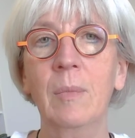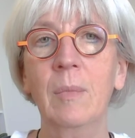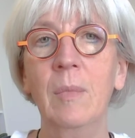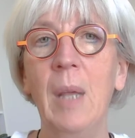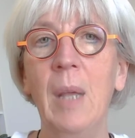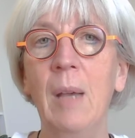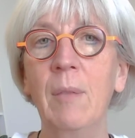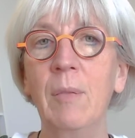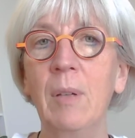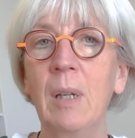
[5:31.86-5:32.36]

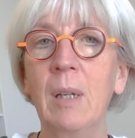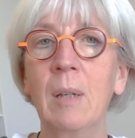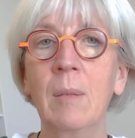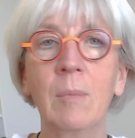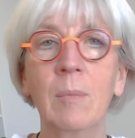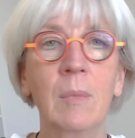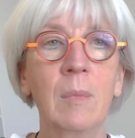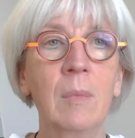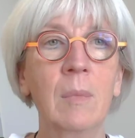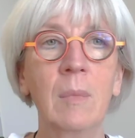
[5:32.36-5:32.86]
having
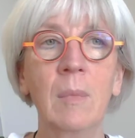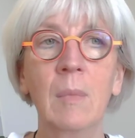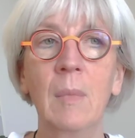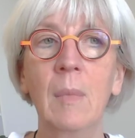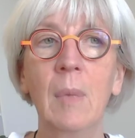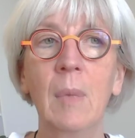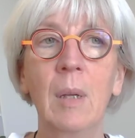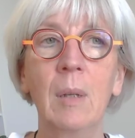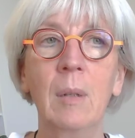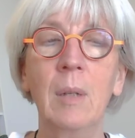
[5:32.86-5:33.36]

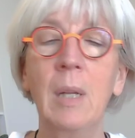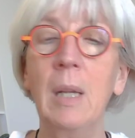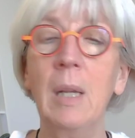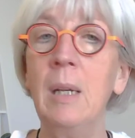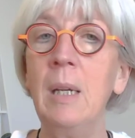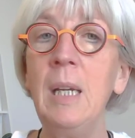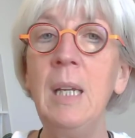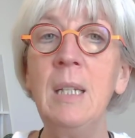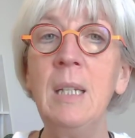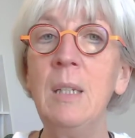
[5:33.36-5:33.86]
an
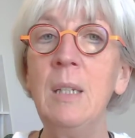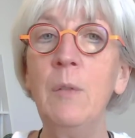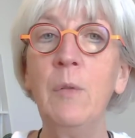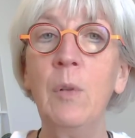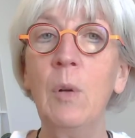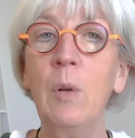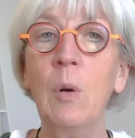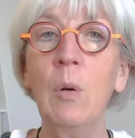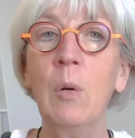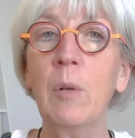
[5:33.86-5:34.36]
easy
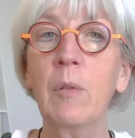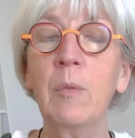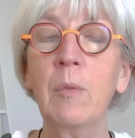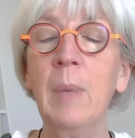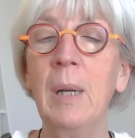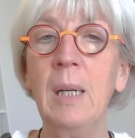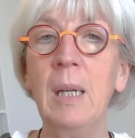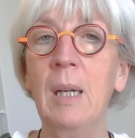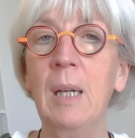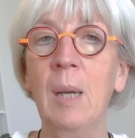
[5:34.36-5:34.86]
flow of
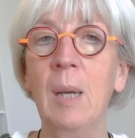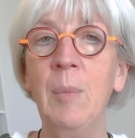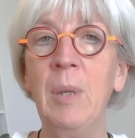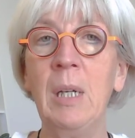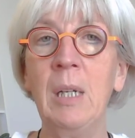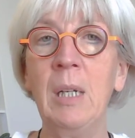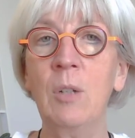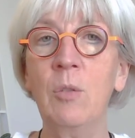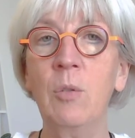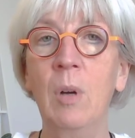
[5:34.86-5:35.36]
money coming
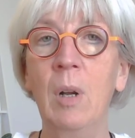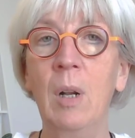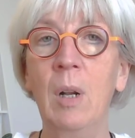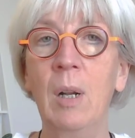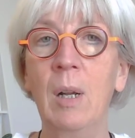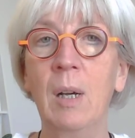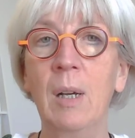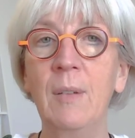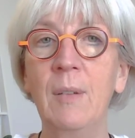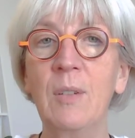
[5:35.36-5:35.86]
into our
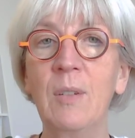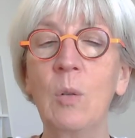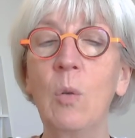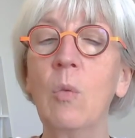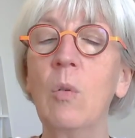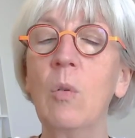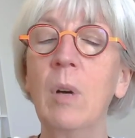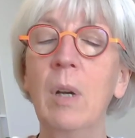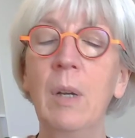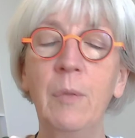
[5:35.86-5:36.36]
lives.
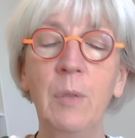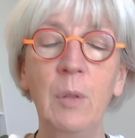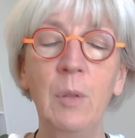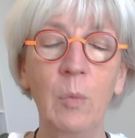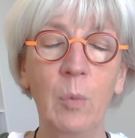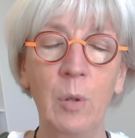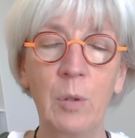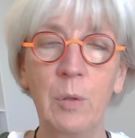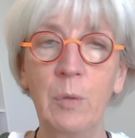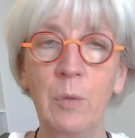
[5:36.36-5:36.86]
Or if you
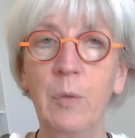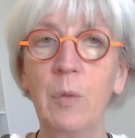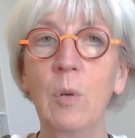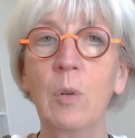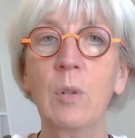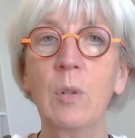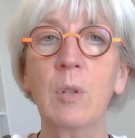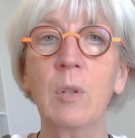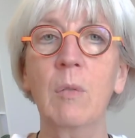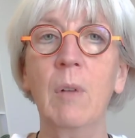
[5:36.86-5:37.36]
want to
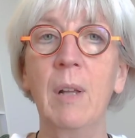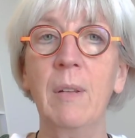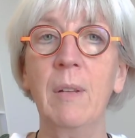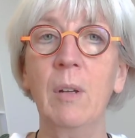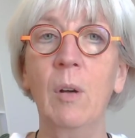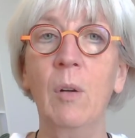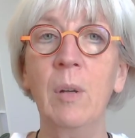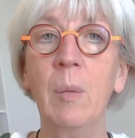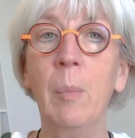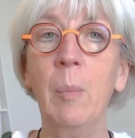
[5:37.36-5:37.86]
focus rather
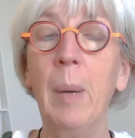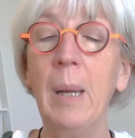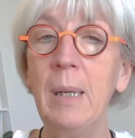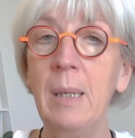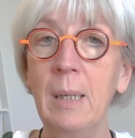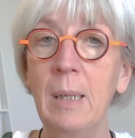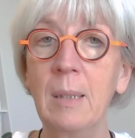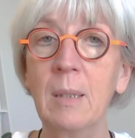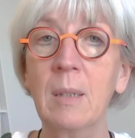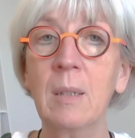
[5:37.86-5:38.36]
on
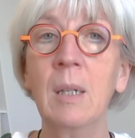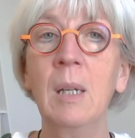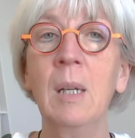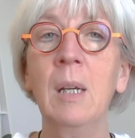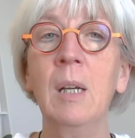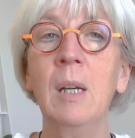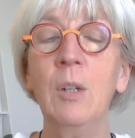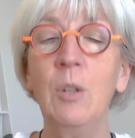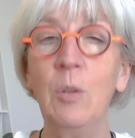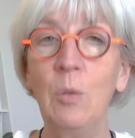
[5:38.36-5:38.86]
abundance,
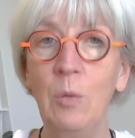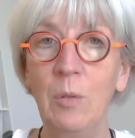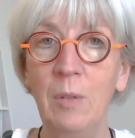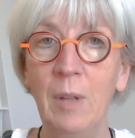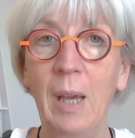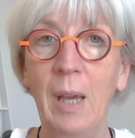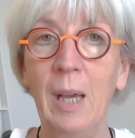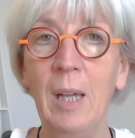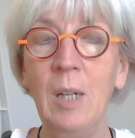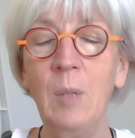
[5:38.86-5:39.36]
do
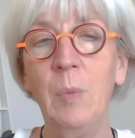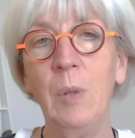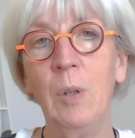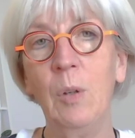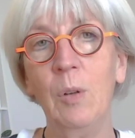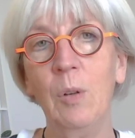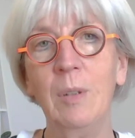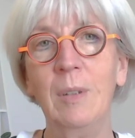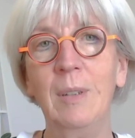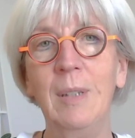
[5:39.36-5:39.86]
that,
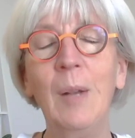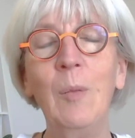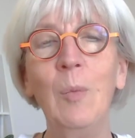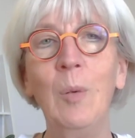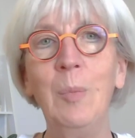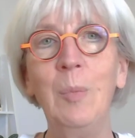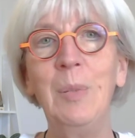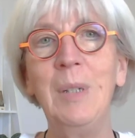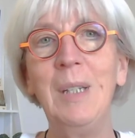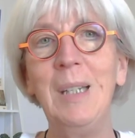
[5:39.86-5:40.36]
because that
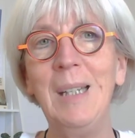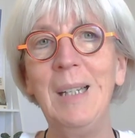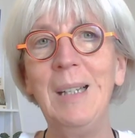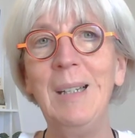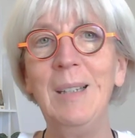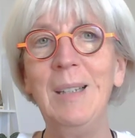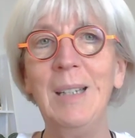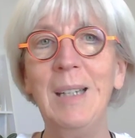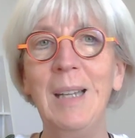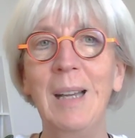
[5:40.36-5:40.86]
will be
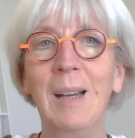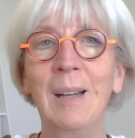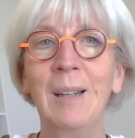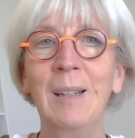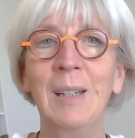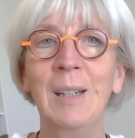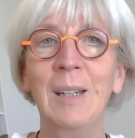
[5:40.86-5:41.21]
easier,